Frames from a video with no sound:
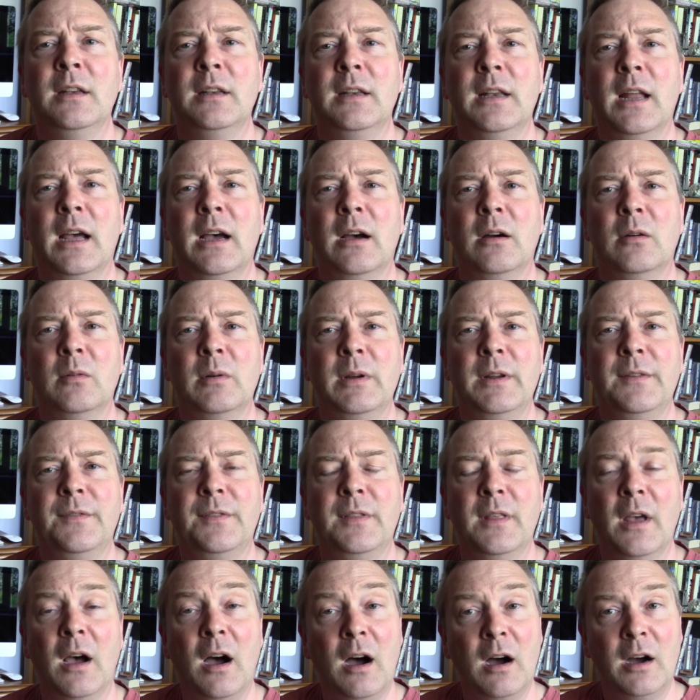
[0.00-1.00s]
Now, if
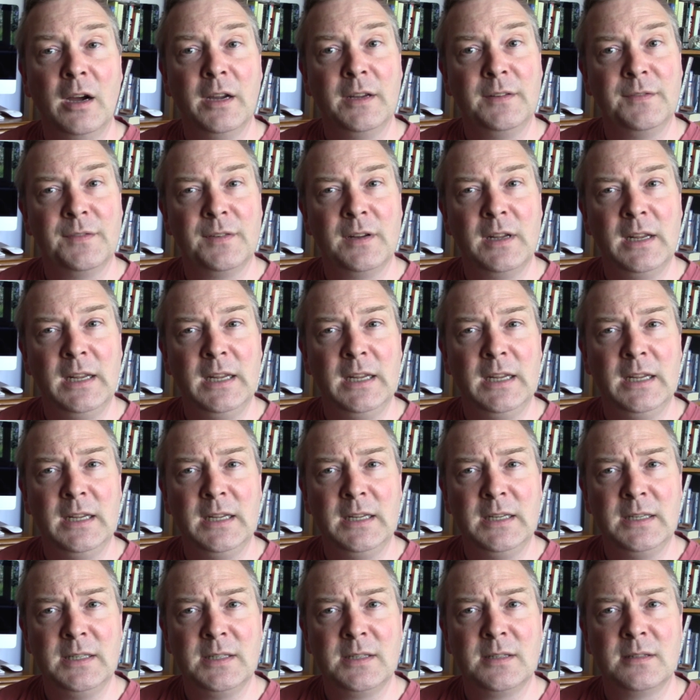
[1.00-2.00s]
the hive
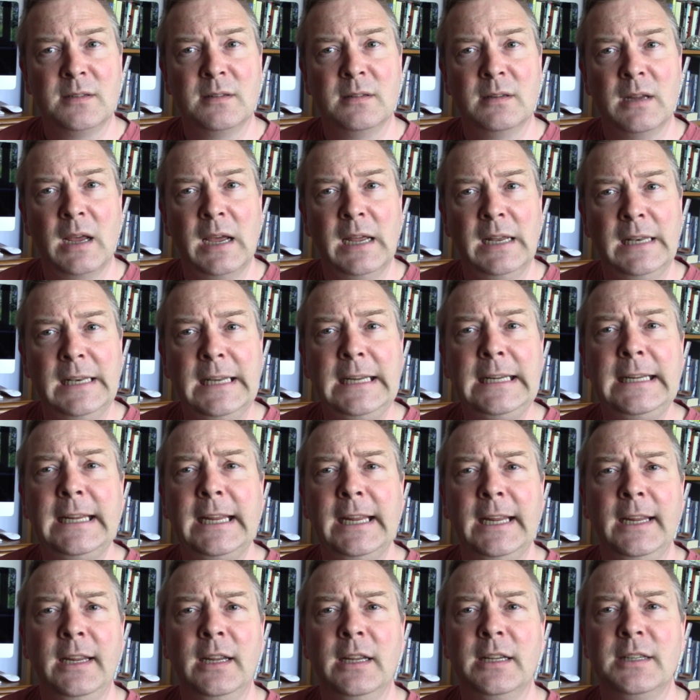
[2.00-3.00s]
is
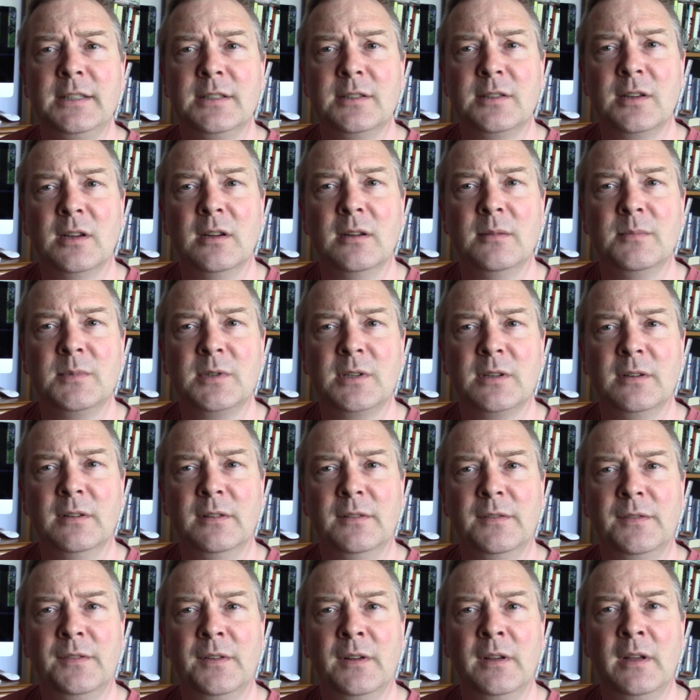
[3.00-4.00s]
leaky in terms
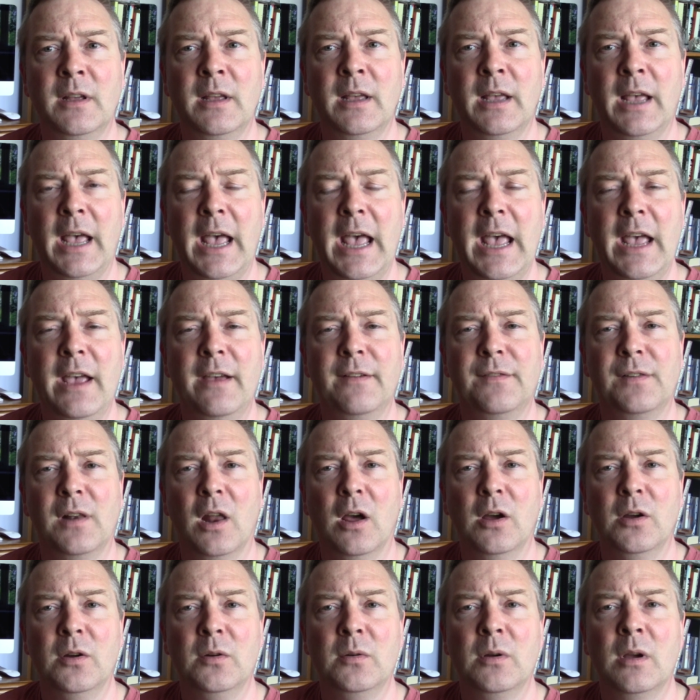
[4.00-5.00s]
of
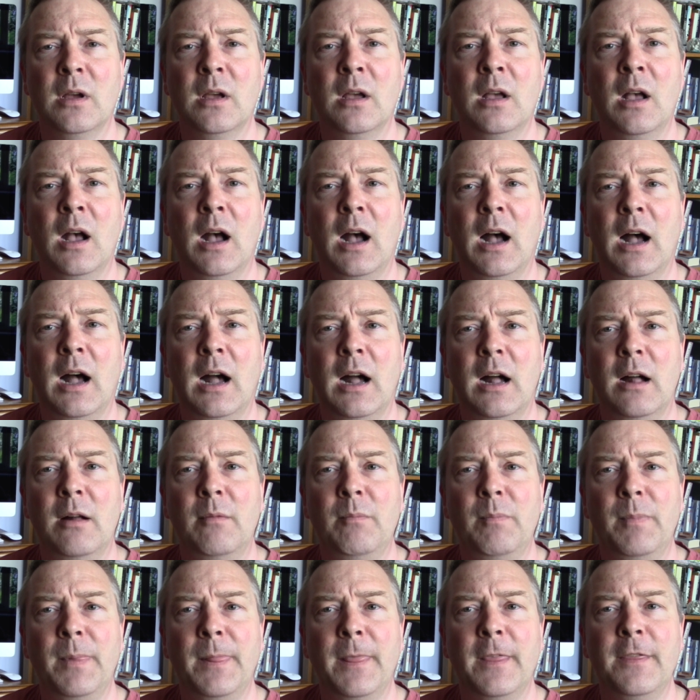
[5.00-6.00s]
airflow,
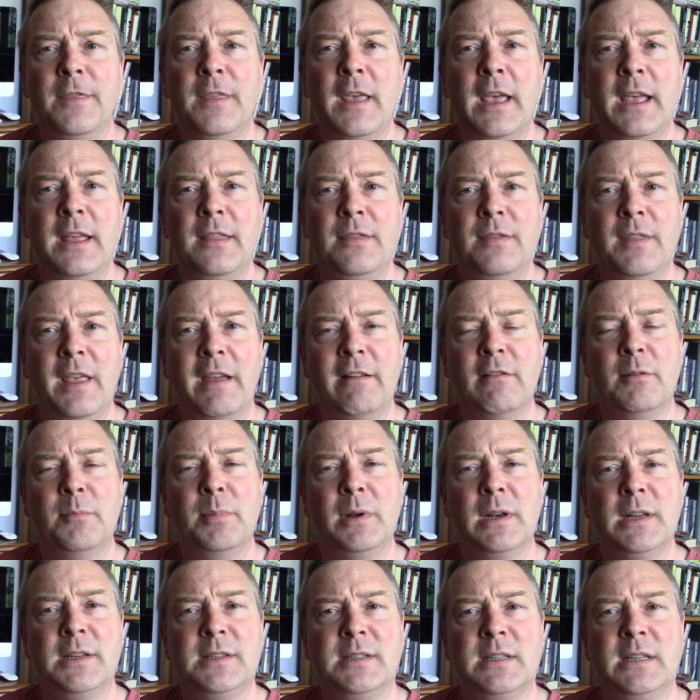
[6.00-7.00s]
then their
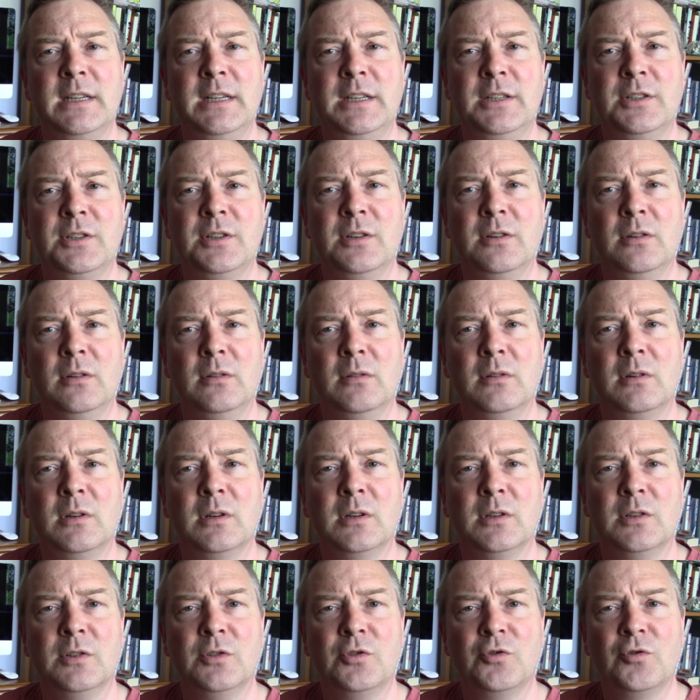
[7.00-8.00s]
ability to
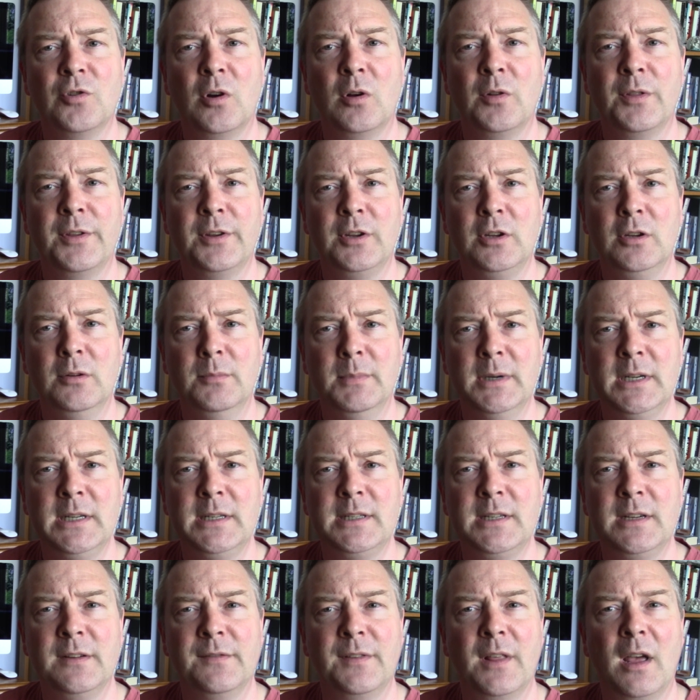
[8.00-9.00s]
control the
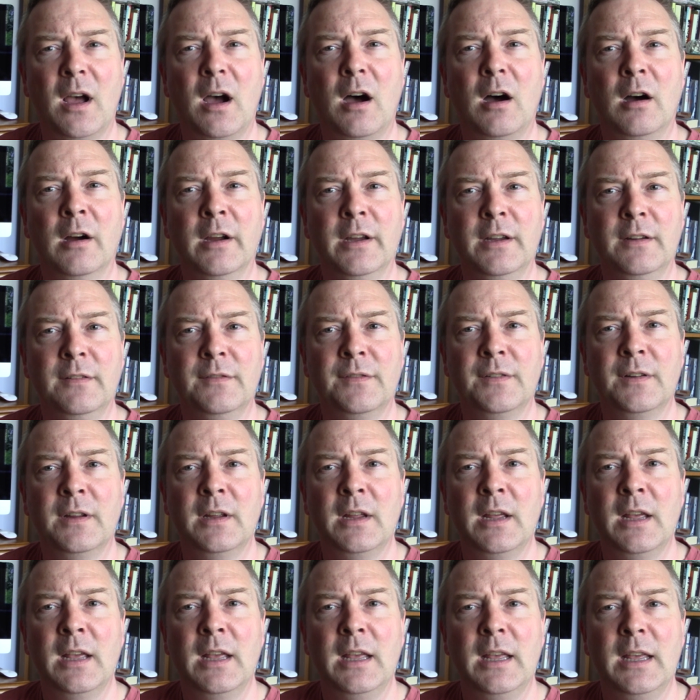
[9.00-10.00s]
humidity of the hive
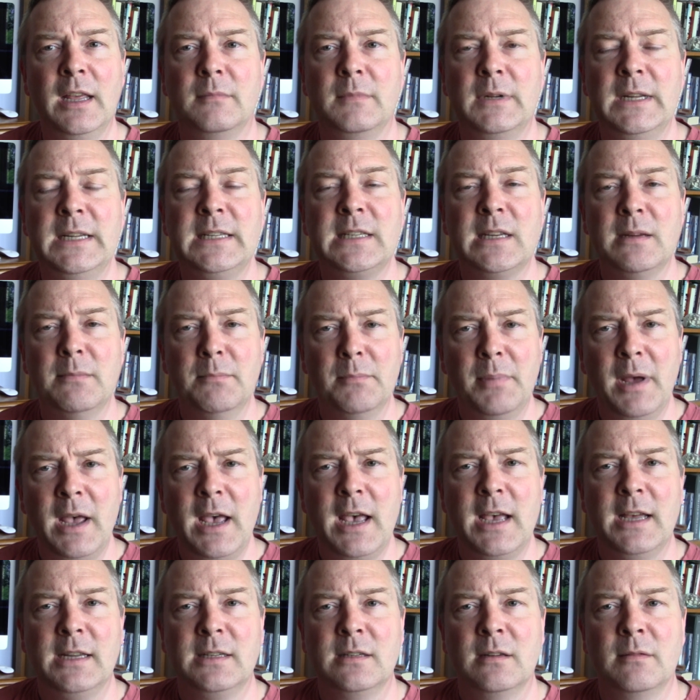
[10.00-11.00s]
is
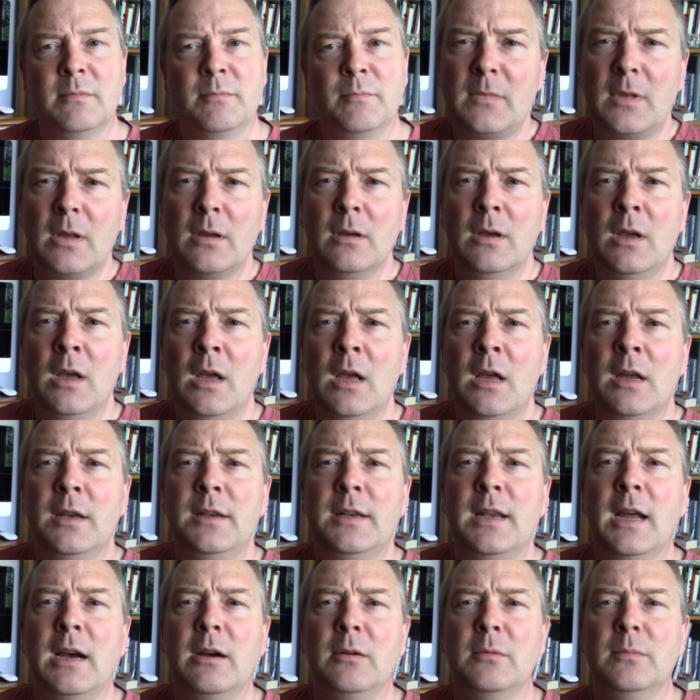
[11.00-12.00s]
impaired.
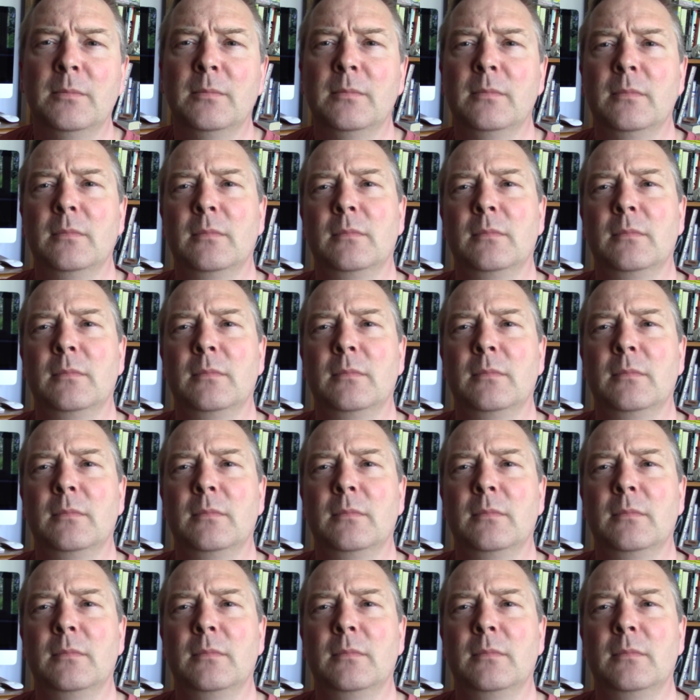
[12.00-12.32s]
Now,